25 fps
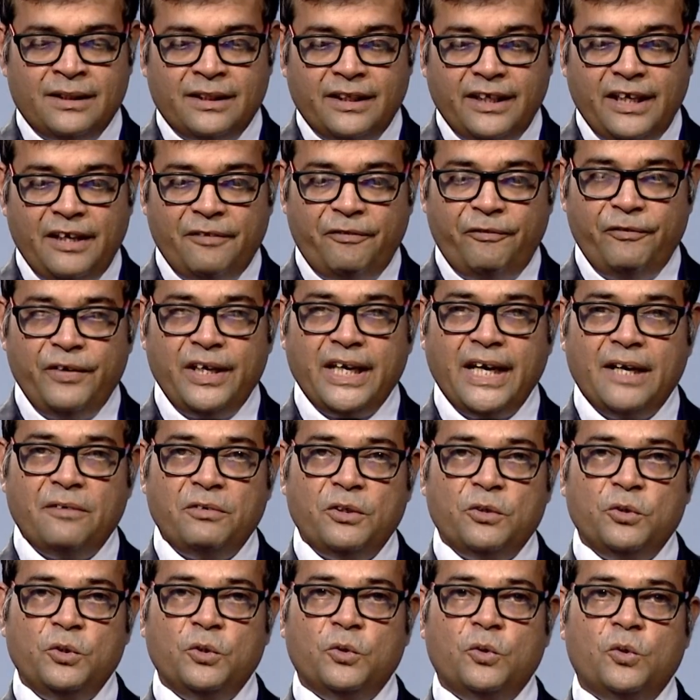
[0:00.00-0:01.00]
if we
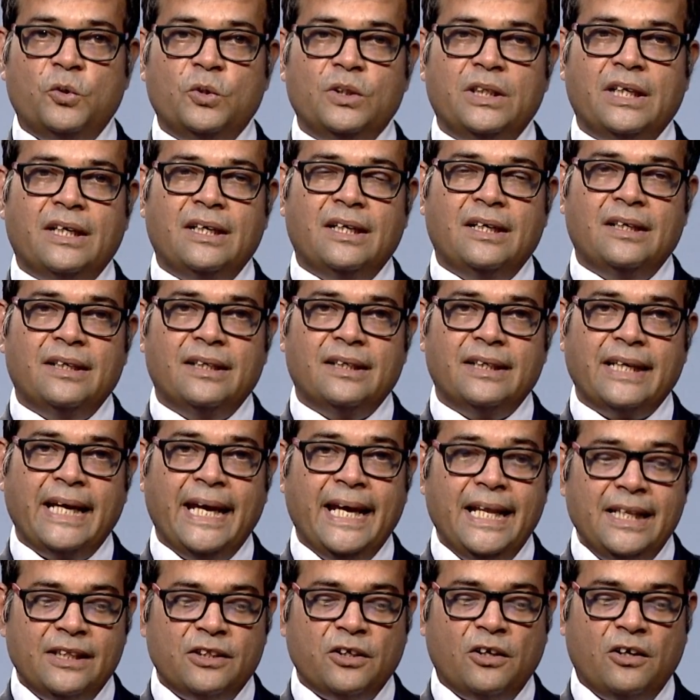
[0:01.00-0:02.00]
have to know the
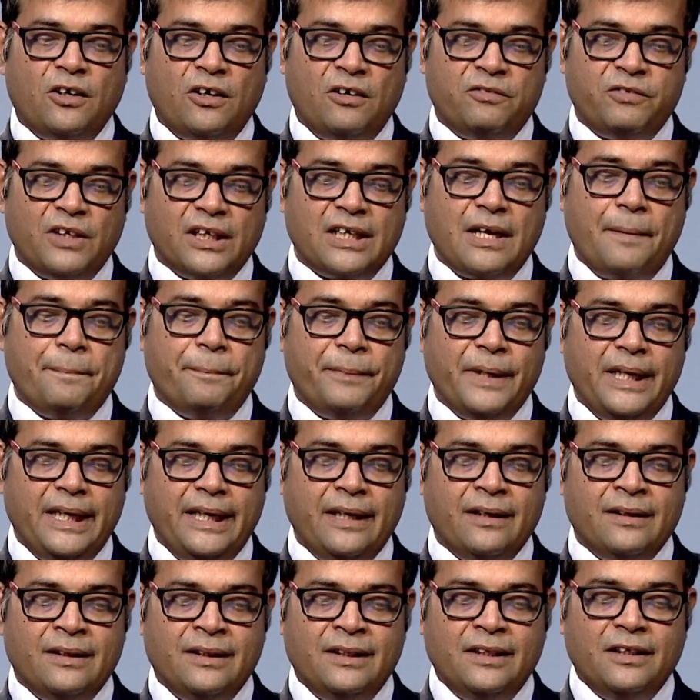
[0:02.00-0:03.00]
health of a
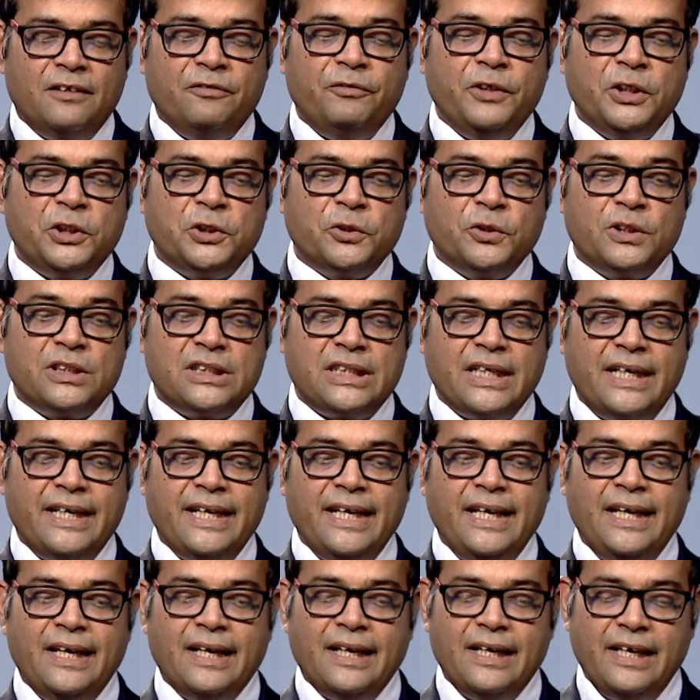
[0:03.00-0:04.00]
company, we should
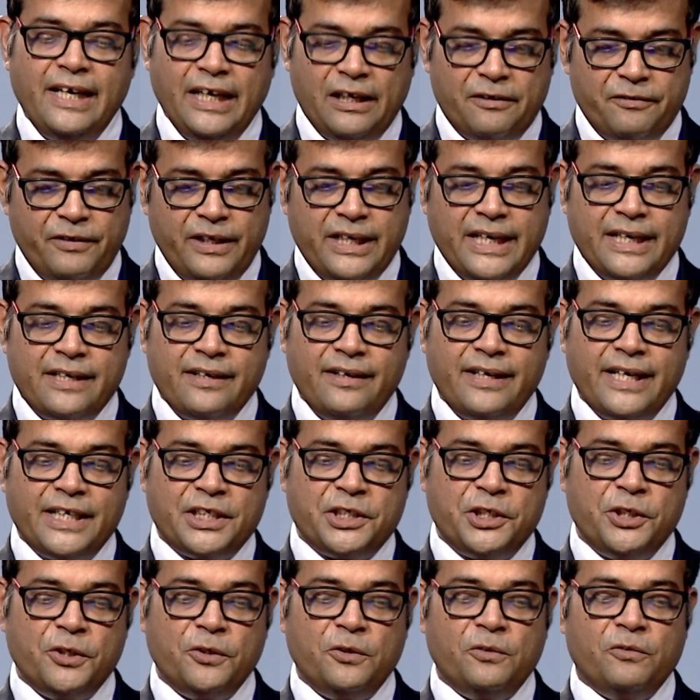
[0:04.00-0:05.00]
study liquidity
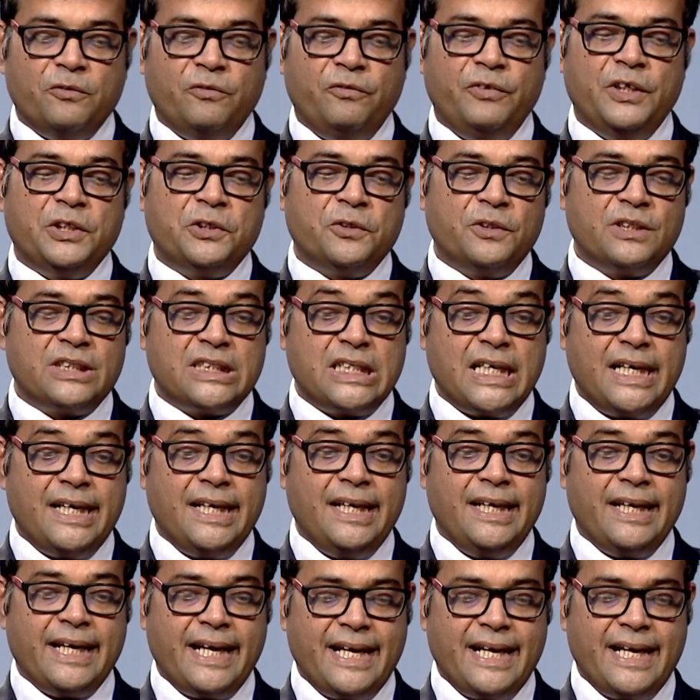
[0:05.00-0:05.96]
ratio, we should study